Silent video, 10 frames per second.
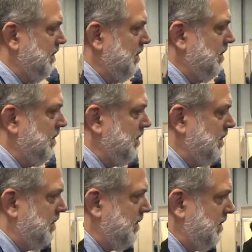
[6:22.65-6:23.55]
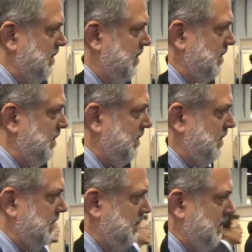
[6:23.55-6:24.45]

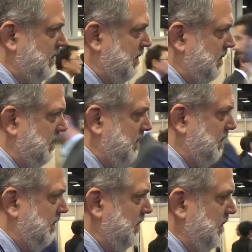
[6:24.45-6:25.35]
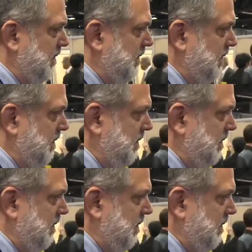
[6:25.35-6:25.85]
This person isn't speaking.